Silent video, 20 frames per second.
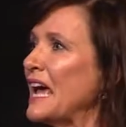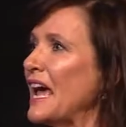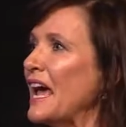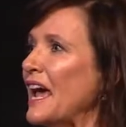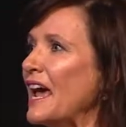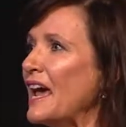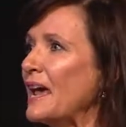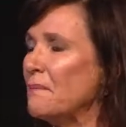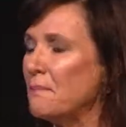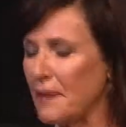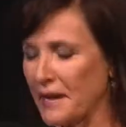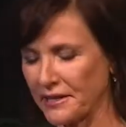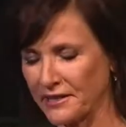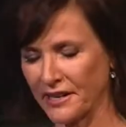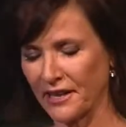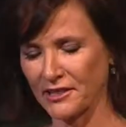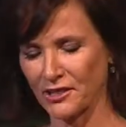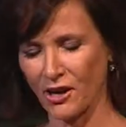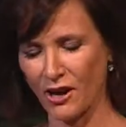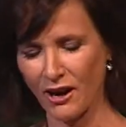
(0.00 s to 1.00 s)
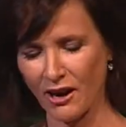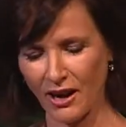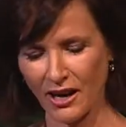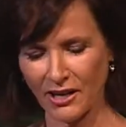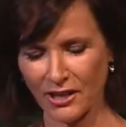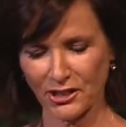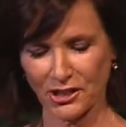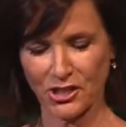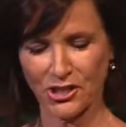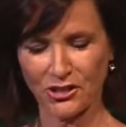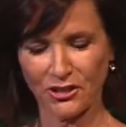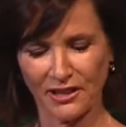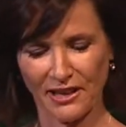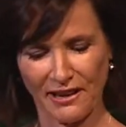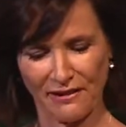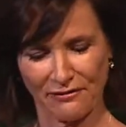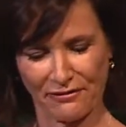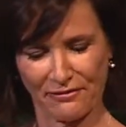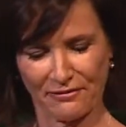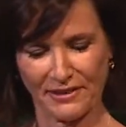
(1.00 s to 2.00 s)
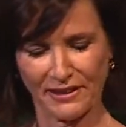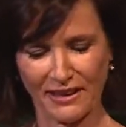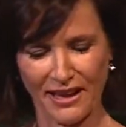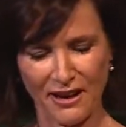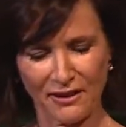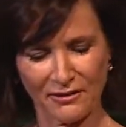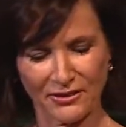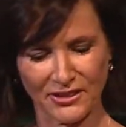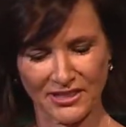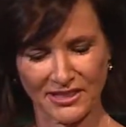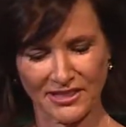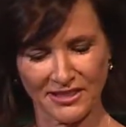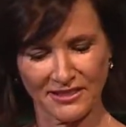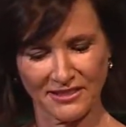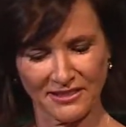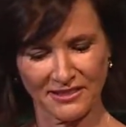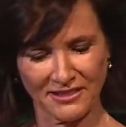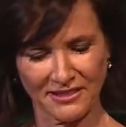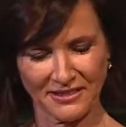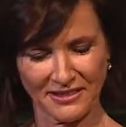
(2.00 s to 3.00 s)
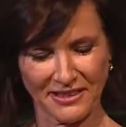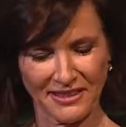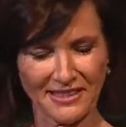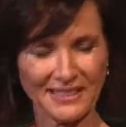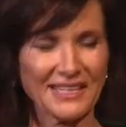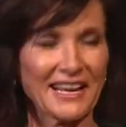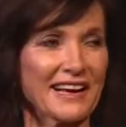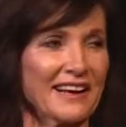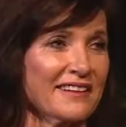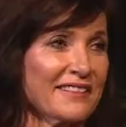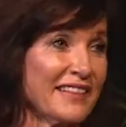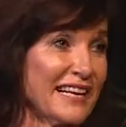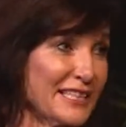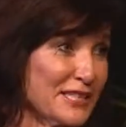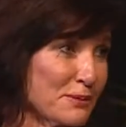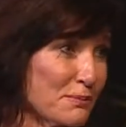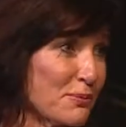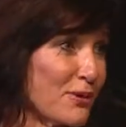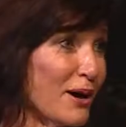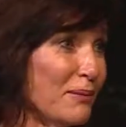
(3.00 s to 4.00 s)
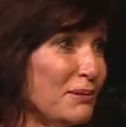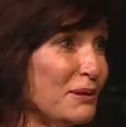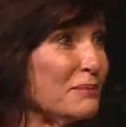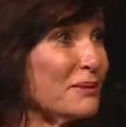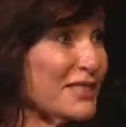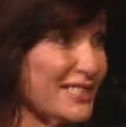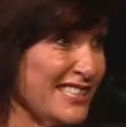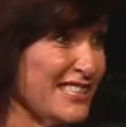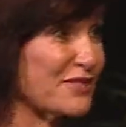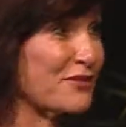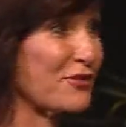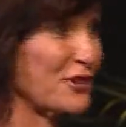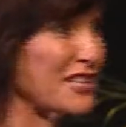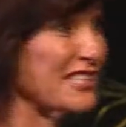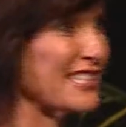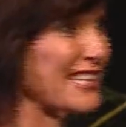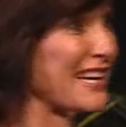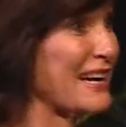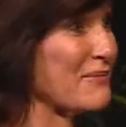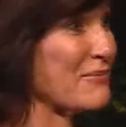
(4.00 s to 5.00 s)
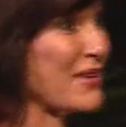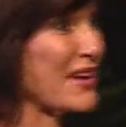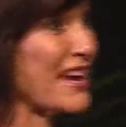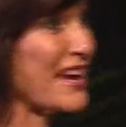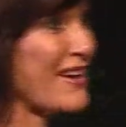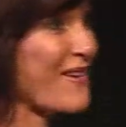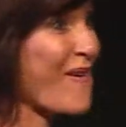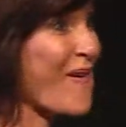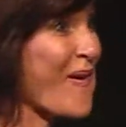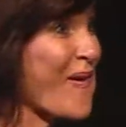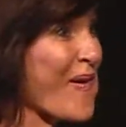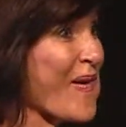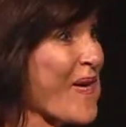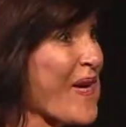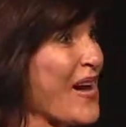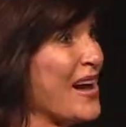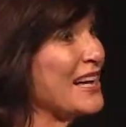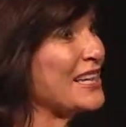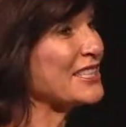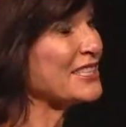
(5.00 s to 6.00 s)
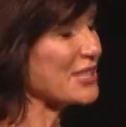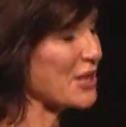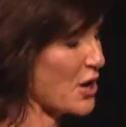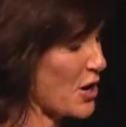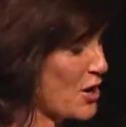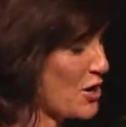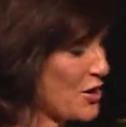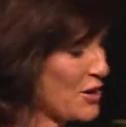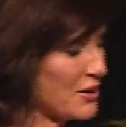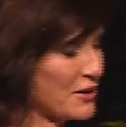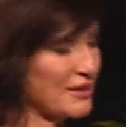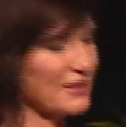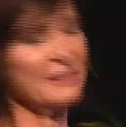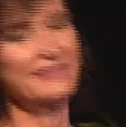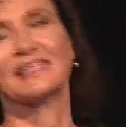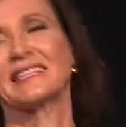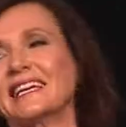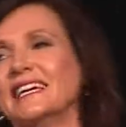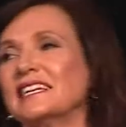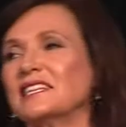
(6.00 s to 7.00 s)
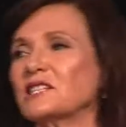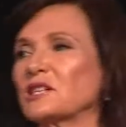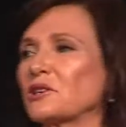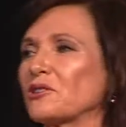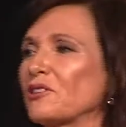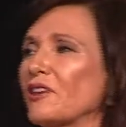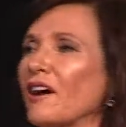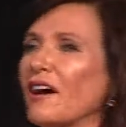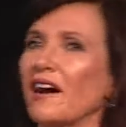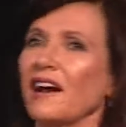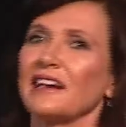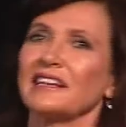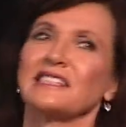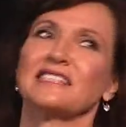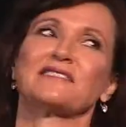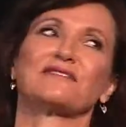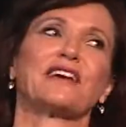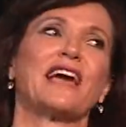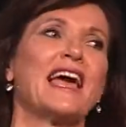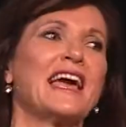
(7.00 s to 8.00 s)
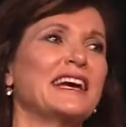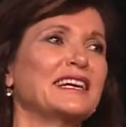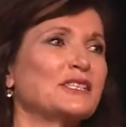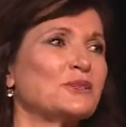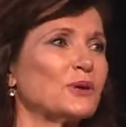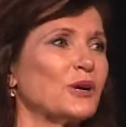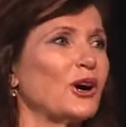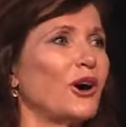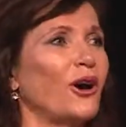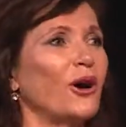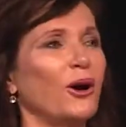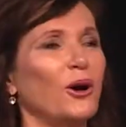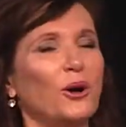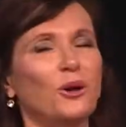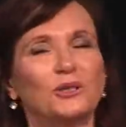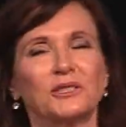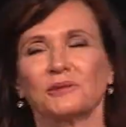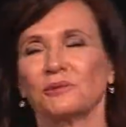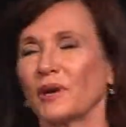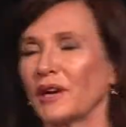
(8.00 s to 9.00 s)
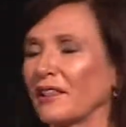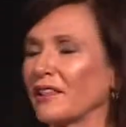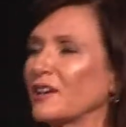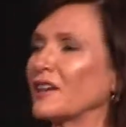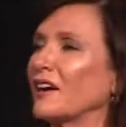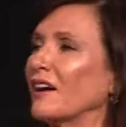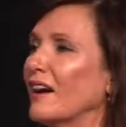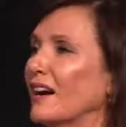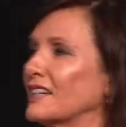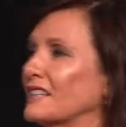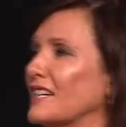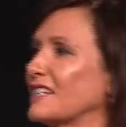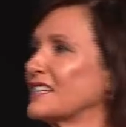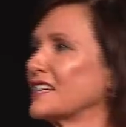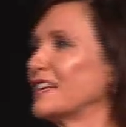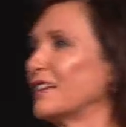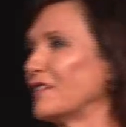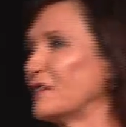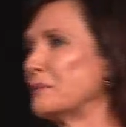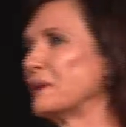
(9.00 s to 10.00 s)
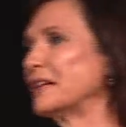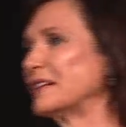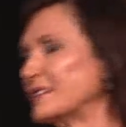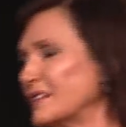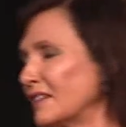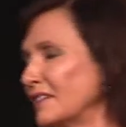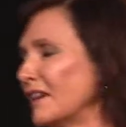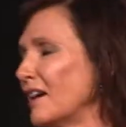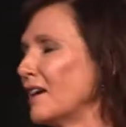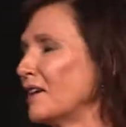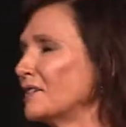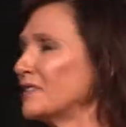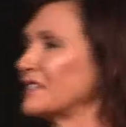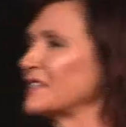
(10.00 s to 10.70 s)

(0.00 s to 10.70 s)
And Ben goes, oh, I got 2 left gloves. I was like, that's a problem because it's freezing up there. So kids are crying, his hands were cold, and one of the guides had to give him his gloves.